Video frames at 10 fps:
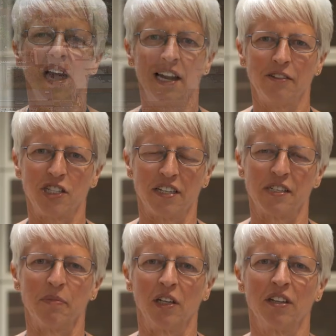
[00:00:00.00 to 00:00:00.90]
Hello,
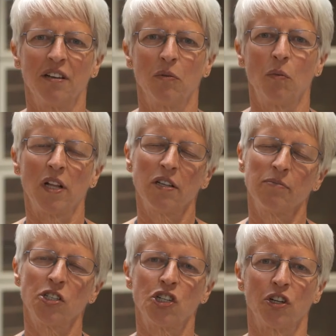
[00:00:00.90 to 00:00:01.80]
gentlemen.
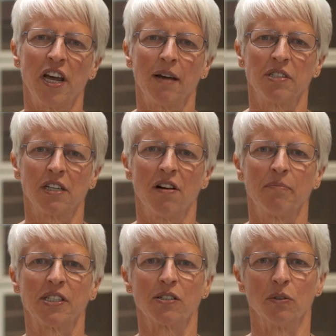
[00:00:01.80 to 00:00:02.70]
Welcome to John Hampden
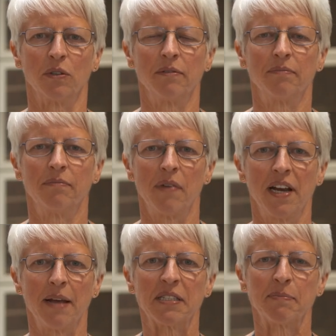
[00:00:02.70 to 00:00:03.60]
Grammar School. My
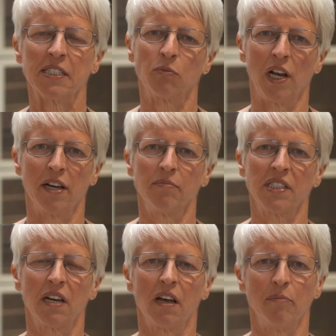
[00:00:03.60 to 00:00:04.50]
name's Miss
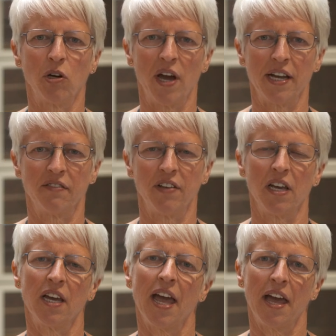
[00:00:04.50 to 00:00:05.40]
Williams, and I'm your head of
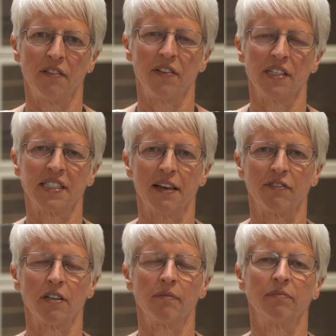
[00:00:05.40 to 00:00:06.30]
year, head of year
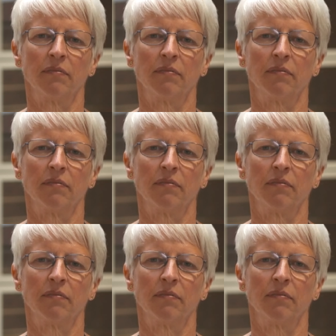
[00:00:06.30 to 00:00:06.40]
seven.